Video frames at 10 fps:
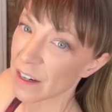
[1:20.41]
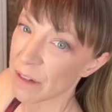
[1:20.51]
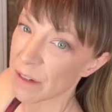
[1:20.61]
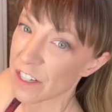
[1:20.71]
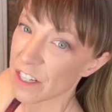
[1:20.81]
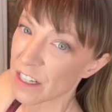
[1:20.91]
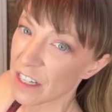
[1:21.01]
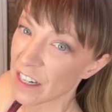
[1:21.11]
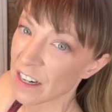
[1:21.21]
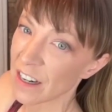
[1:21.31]
pinch
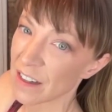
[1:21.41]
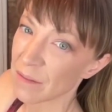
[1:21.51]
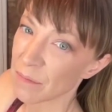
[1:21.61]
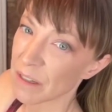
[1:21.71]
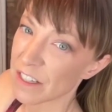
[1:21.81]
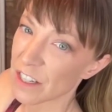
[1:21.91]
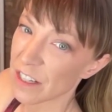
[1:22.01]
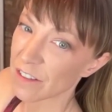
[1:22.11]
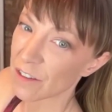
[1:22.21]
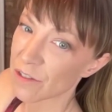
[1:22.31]
a little
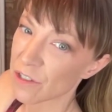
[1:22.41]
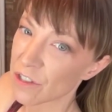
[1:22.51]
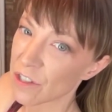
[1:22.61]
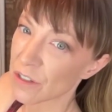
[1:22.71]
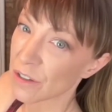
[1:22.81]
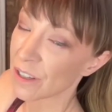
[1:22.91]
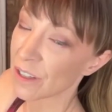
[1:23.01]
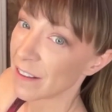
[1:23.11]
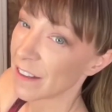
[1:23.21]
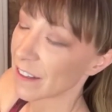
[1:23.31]
closer to
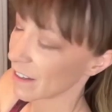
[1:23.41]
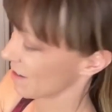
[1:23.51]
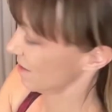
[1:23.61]
the